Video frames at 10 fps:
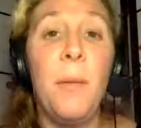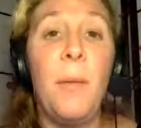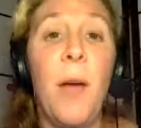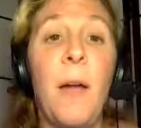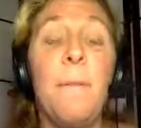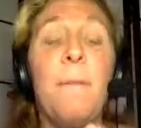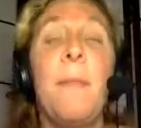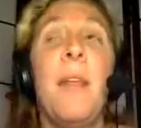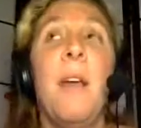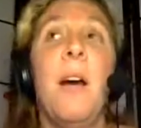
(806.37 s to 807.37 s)
Okay.
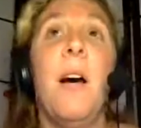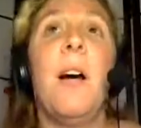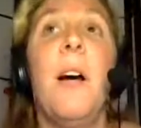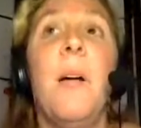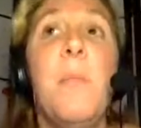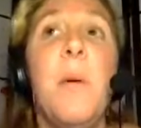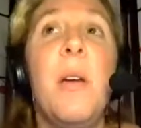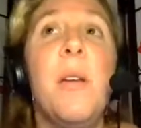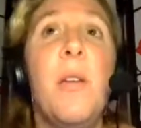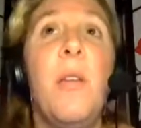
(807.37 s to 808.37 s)
Um,
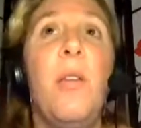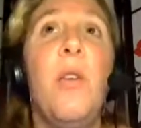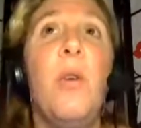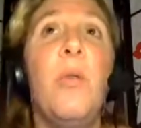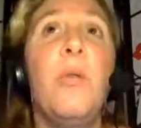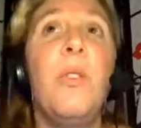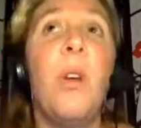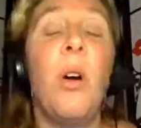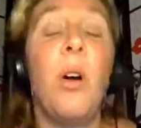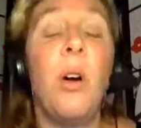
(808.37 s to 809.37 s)
those
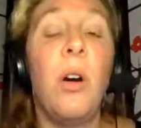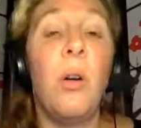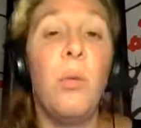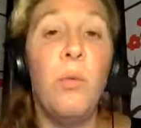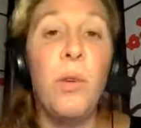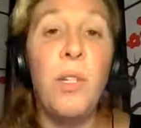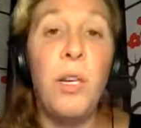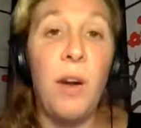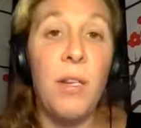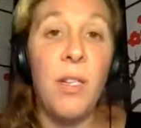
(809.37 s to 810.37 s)
are really
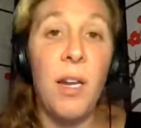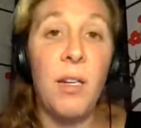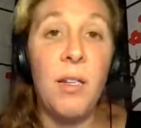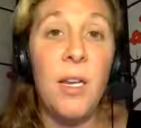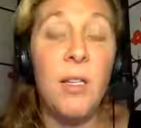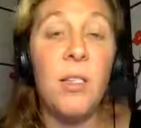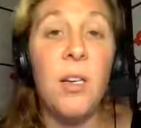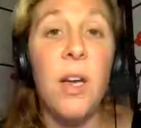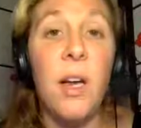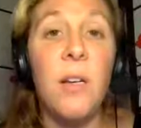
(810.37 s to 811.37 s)
great techniques
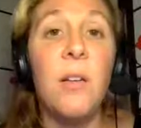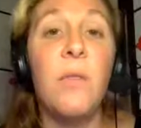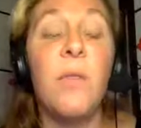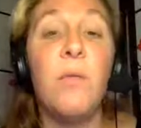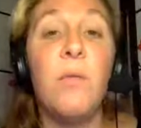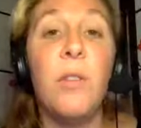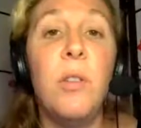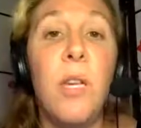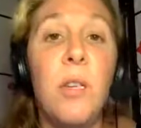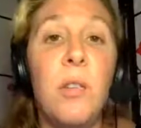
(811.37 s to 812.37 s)
to kind of
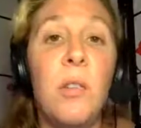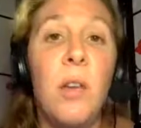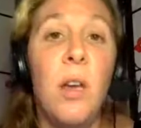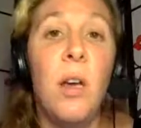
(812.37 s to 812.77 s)
release